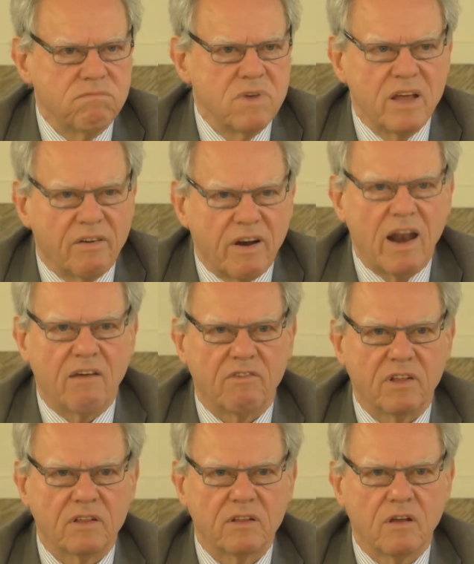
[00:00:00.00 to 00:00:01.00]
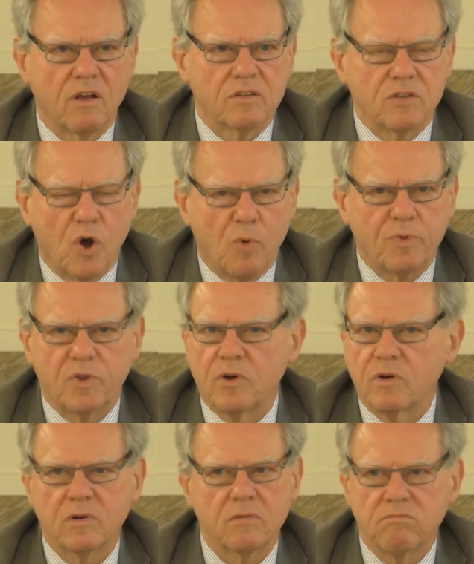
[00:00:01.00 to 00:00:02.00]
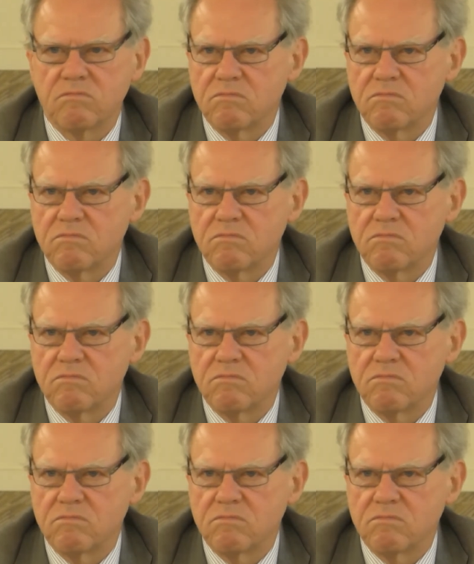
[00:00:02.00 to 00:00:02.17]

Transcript: irrelevant, soap talk,